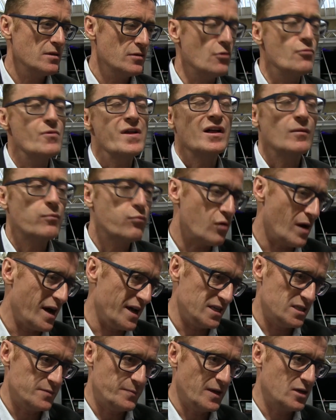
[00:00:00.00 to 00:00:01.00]
the real
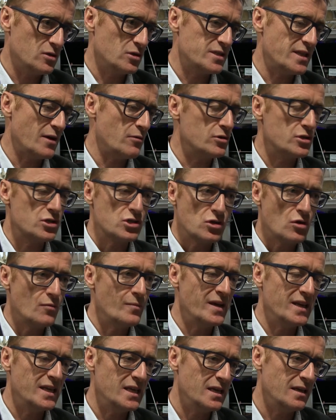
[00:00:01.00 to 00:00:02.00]
price, because there were so
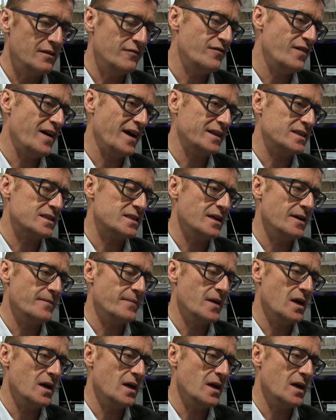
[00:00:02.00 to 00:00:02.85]
many, in fact,